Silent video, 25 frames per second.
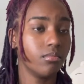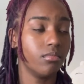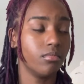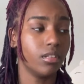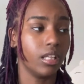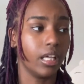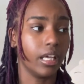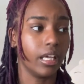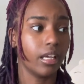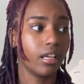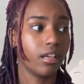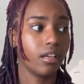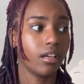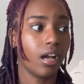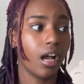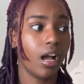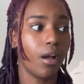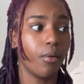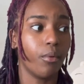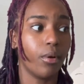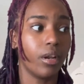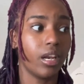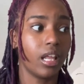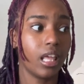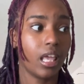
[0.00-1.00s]
Like I
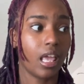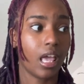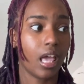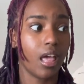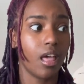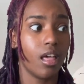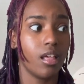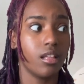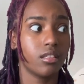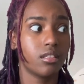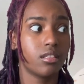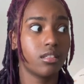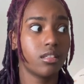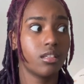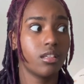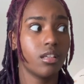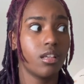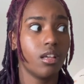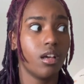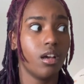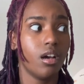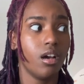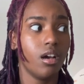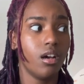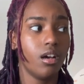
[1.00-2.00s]
want to get
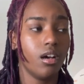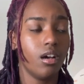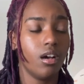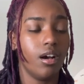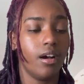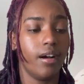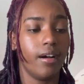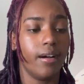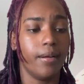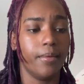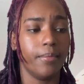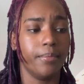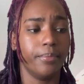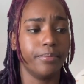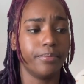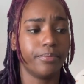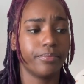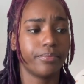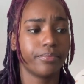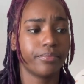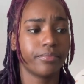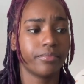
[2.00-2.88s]
um